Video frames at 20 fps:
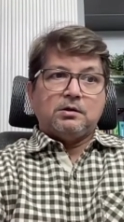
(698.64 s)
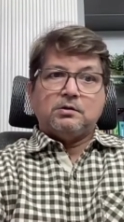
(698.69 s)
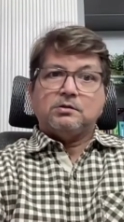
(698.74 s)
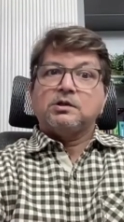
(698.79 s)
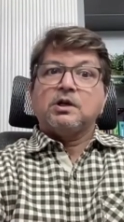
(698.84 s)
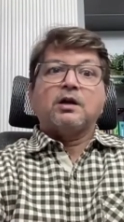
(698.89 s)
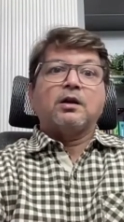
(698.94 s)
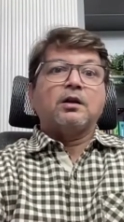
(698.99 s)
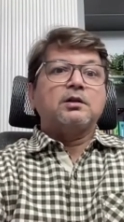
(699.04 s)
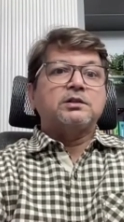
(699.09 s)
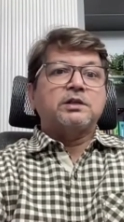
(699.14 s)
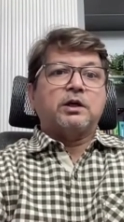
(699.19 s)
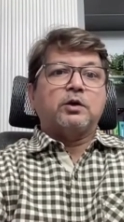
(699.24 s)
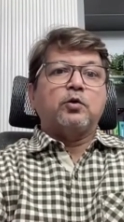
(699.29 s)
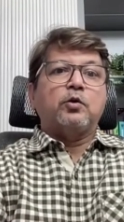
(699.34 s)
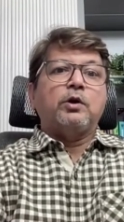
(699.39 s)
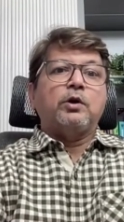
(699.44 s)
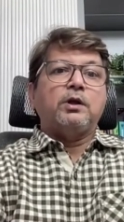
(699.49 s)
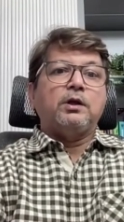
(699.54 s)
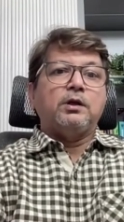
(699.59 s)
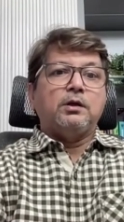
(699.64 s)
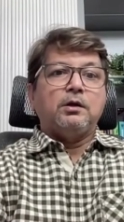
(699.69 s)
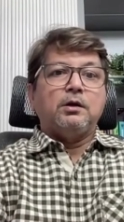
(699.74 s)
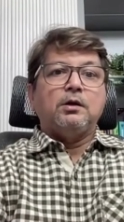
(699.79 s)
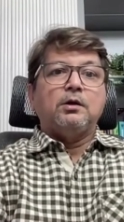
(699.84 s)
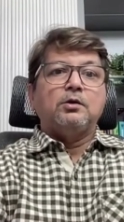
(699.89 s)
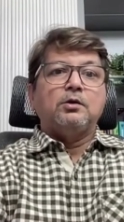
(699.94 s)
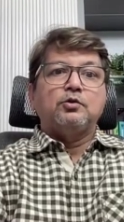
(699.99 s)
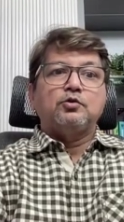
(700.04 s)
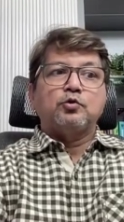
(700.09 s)
general security
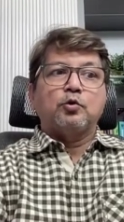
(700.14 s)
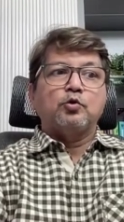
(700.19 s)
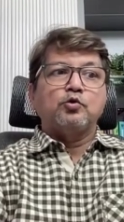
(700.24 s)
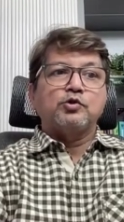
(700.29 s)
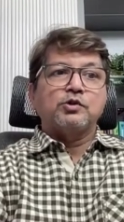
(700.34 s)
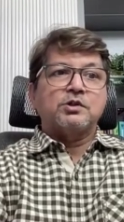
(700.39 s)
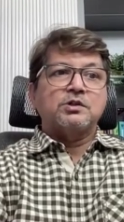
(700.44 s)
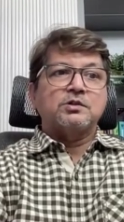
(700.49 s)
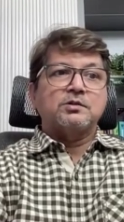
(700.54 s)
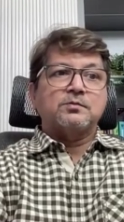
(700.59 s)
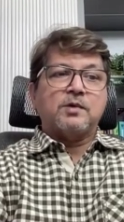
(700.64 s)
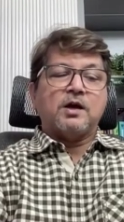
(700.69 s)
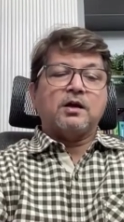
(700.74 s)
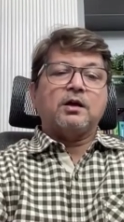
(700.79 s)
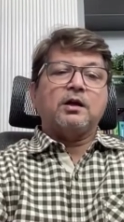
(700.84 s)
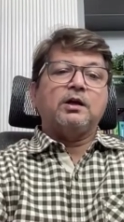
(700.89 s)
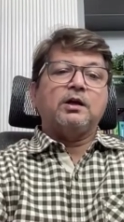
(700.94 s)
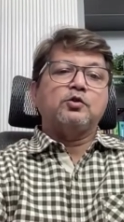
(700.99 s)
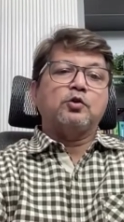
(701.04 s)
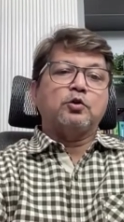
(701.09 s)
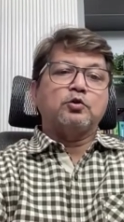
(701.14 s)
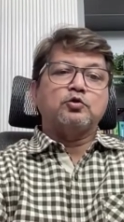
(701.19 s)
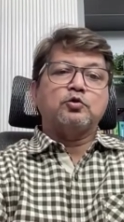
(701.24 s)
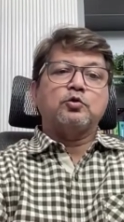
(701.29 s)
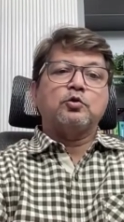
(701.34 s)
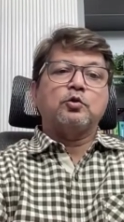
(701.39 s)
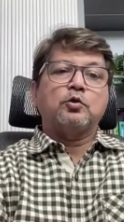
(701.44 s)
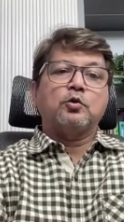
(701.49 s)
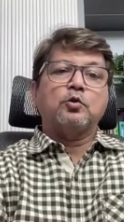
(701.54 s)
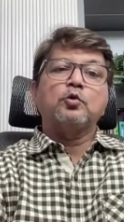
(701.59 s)
solutions market is
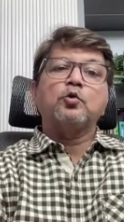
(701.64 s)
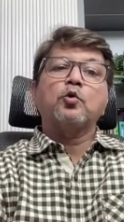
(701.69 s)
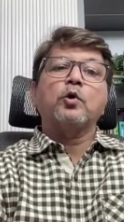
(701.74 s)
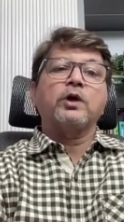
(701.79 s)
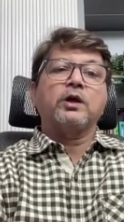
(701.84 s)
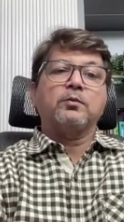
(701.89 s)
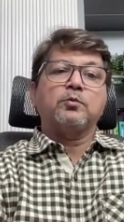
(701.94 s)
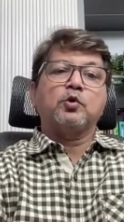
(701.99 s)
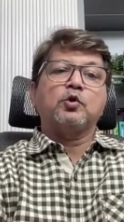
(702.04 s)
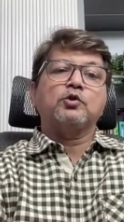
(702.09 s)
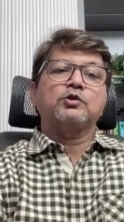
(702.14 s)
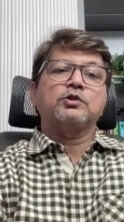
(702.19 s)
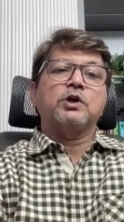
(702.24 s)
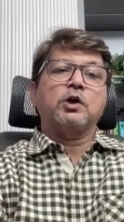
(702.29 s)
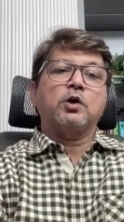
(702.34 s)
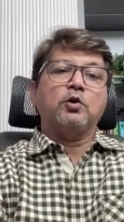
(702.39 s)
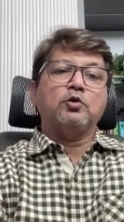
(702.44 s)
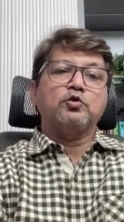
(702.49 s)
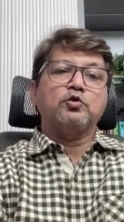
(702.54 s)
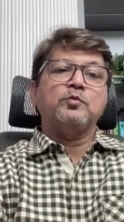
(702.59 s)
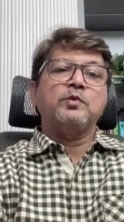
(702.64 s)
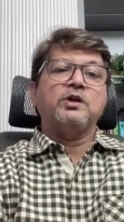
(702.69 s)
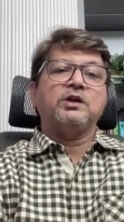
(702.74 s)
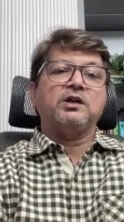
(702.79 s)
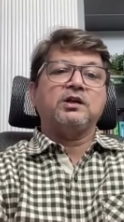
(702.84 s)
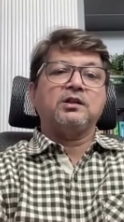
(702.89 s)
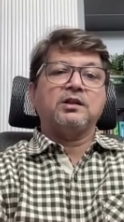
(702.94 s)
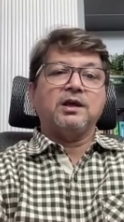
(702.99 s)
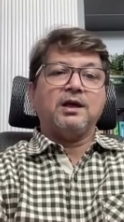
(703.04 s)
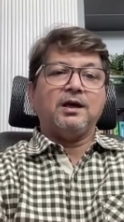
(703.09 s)
also growing, because they are also
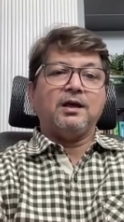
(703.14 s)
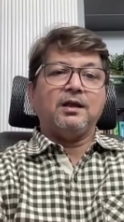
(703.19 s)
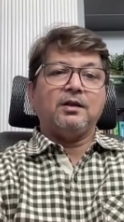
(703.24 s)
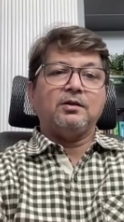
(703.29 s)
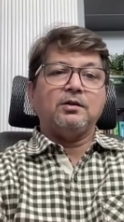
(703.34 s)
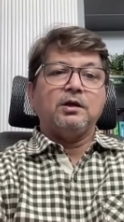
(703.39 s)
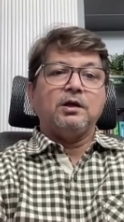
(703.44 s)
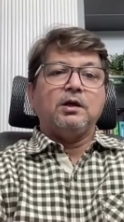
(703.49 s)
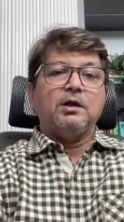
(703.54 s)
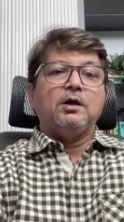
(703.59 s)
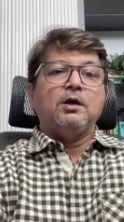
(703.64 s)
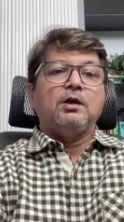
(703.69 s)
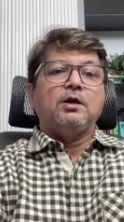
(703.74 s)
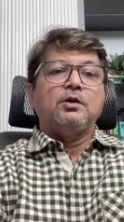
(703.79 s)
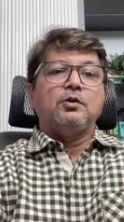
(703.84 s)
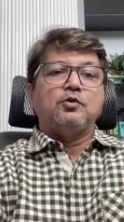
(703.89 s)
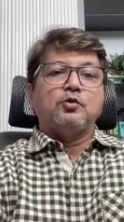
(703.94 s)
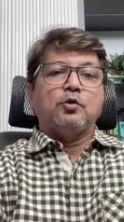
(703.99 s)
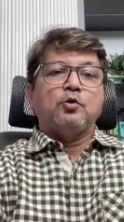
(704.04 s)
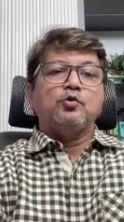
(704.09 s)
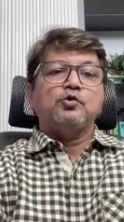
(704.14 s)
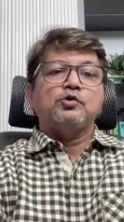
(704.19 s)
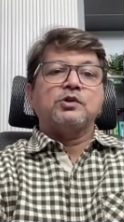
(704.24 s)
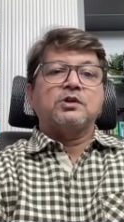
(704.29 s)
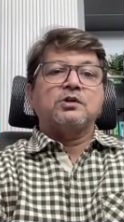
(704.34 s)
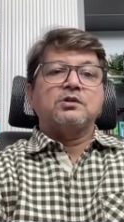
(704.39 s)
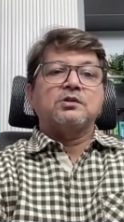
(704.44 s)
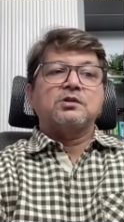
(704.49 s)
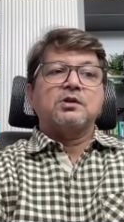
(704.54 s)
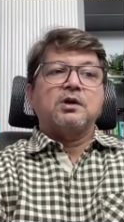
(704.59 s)
making their
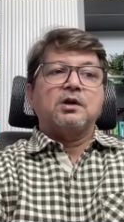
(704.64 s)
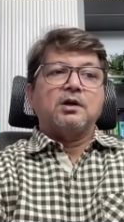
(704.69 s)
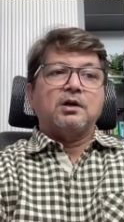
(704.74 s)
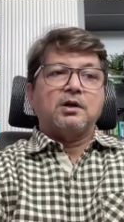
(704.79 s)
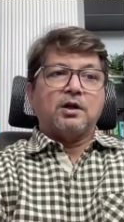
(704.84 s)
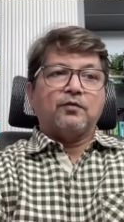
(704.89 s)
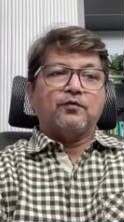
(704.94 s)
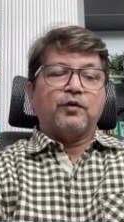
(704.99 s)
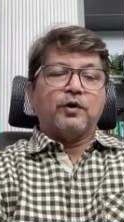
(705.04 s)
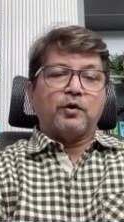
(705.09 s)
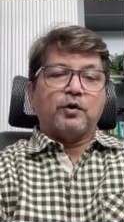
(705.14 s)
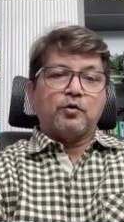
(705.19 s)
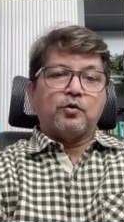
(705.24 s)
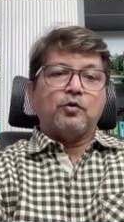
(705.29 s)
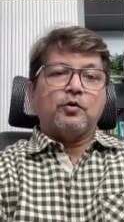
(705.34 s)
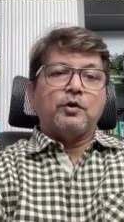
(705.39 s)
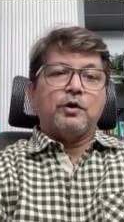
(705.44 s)
solutions tougher.